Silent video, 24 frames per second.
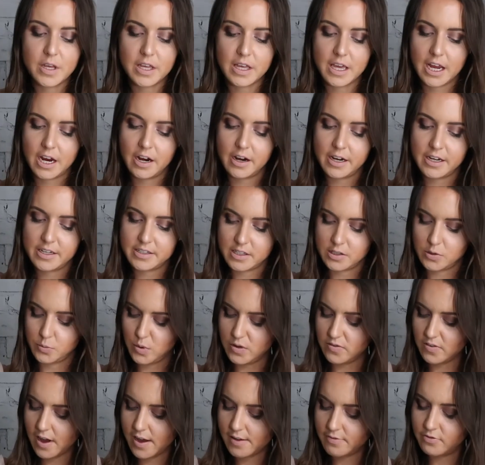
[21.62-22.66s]
week, Aries, is
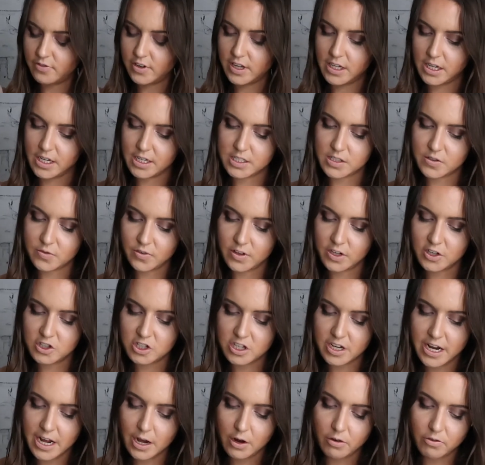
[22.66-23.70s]
we've got Venus
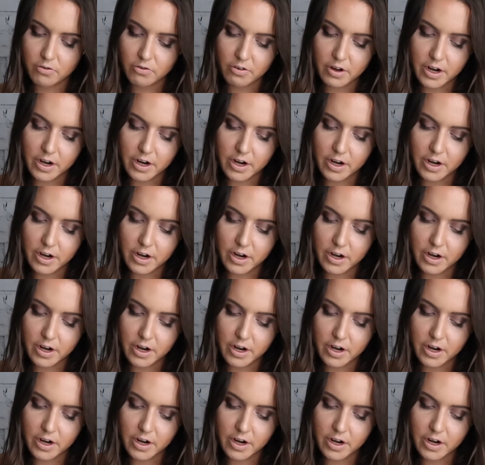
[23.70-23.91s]
finishing out